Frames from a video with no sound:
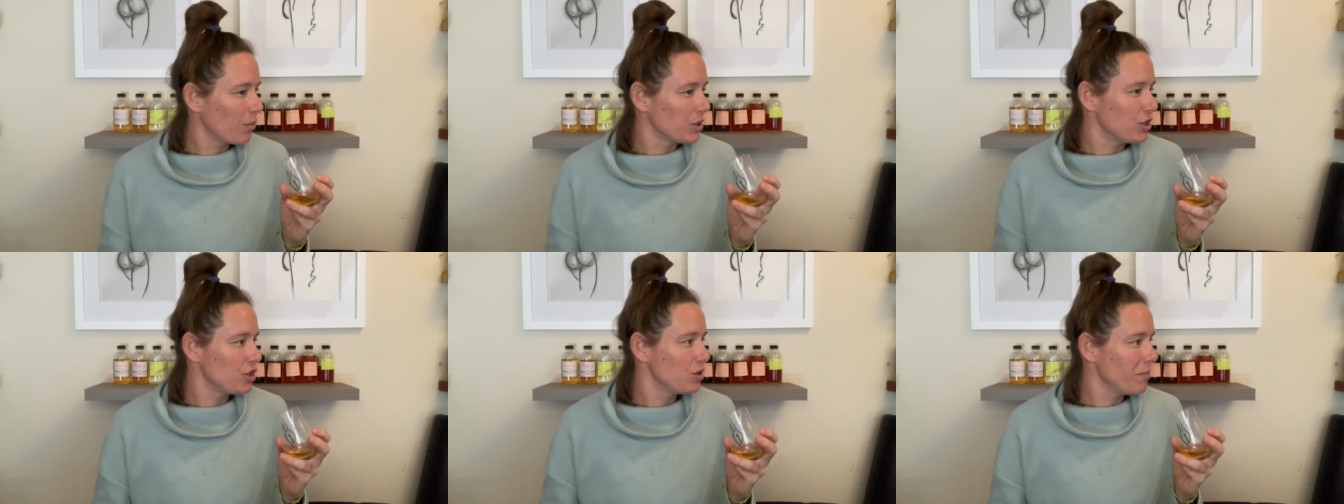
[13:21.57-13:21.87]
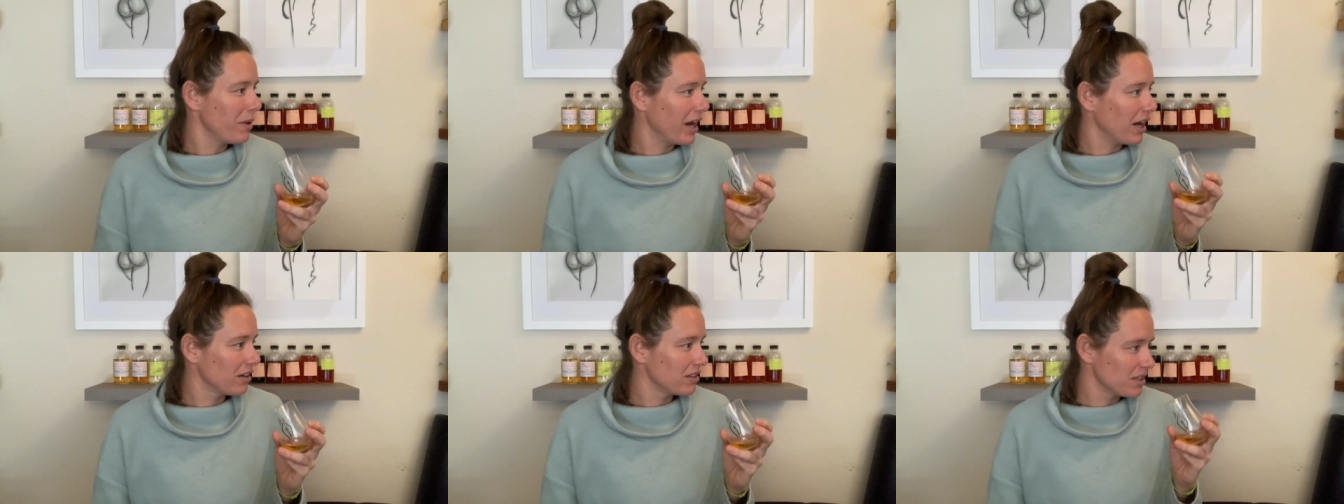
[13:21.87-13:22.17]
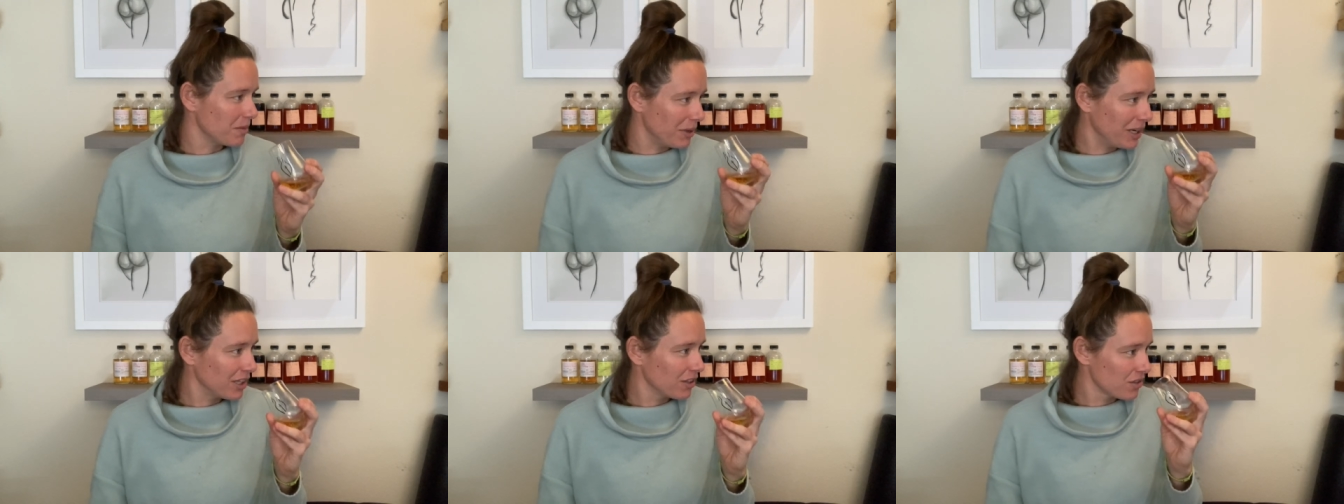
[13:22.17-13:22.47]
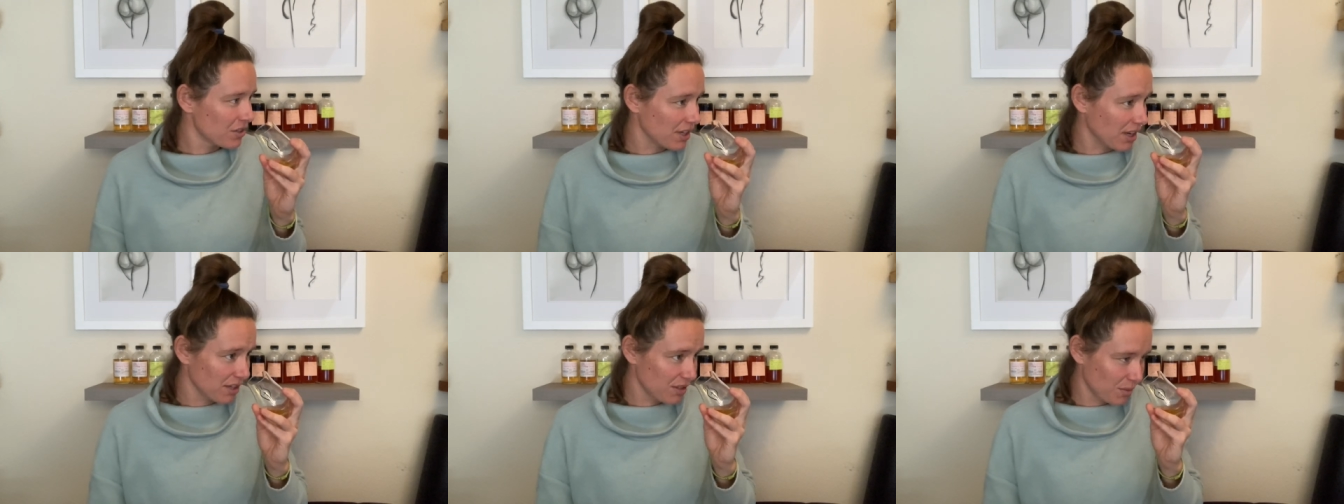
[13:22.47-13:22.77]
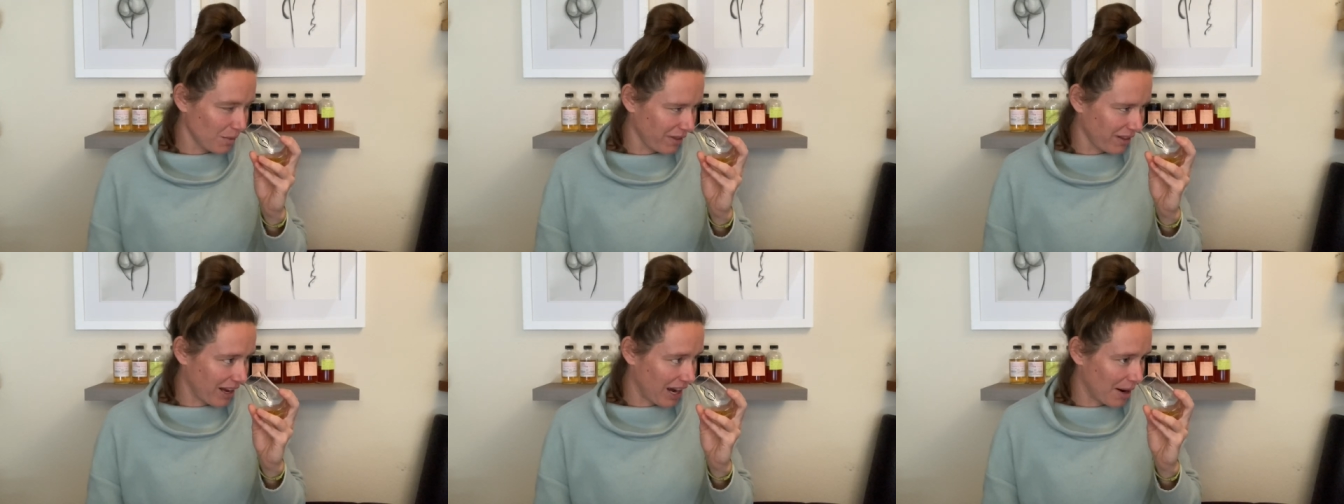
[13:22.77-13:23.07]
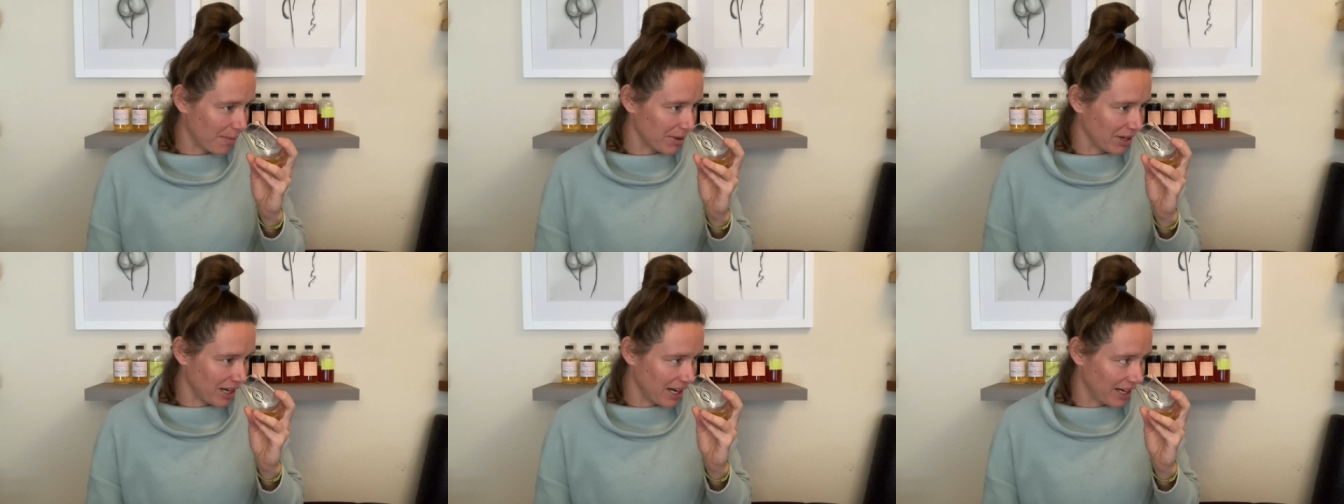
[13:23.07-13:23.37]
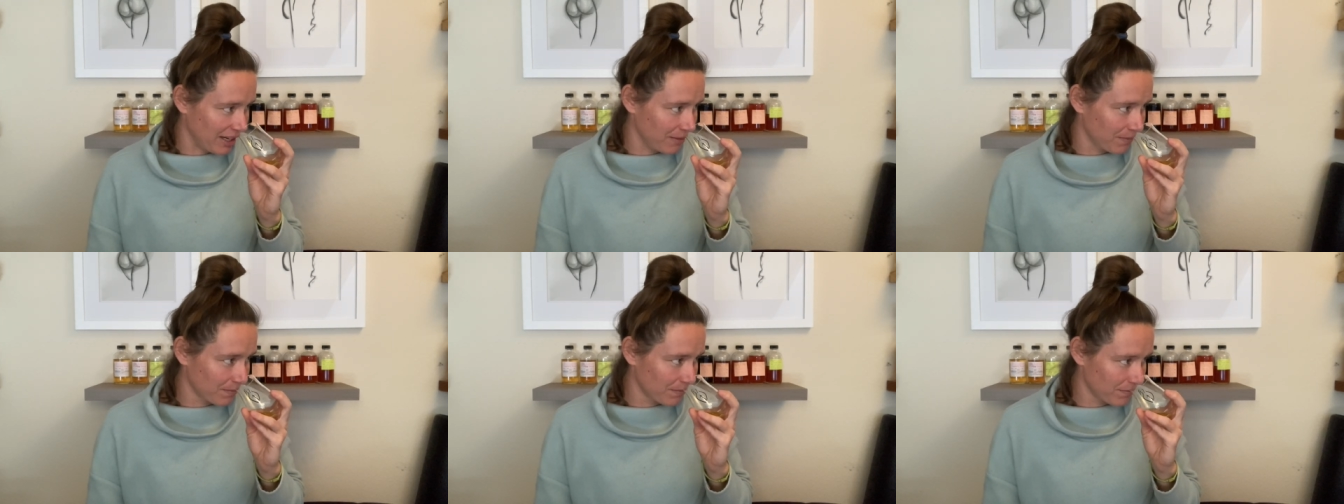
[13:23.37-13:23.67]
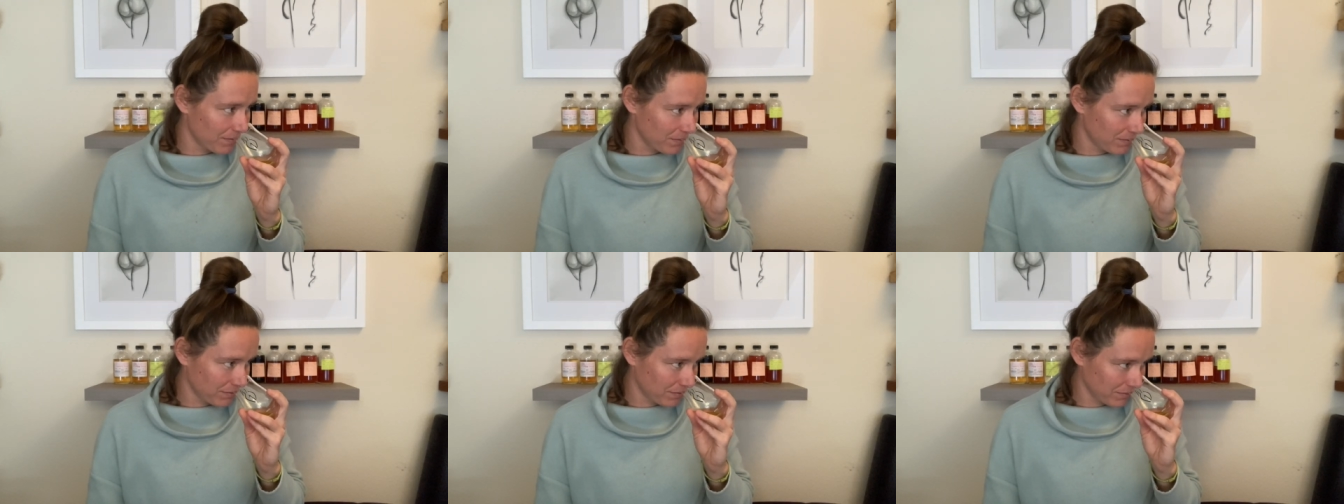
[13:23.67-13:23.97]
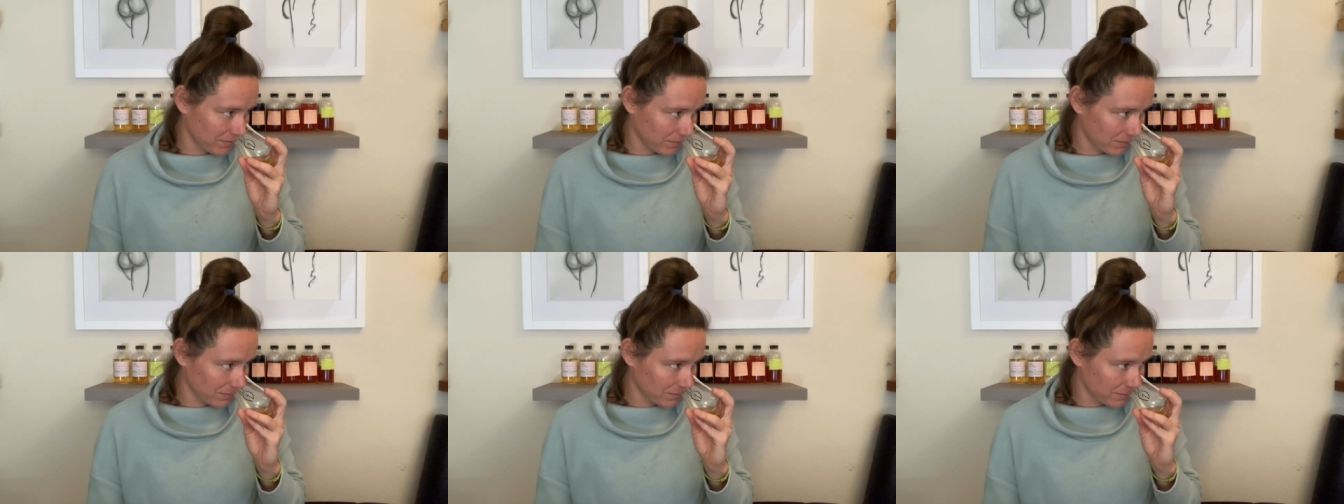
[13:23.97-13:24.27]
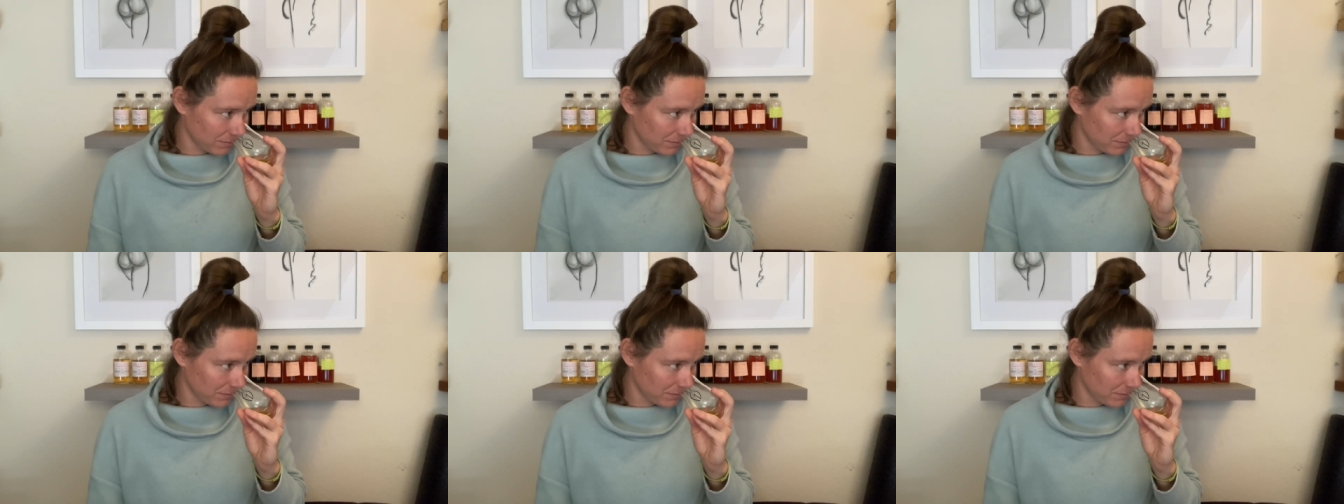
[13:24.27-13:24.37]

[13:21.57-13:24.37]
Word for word: Would you pair tomato sauce with Cabernet? Yeah,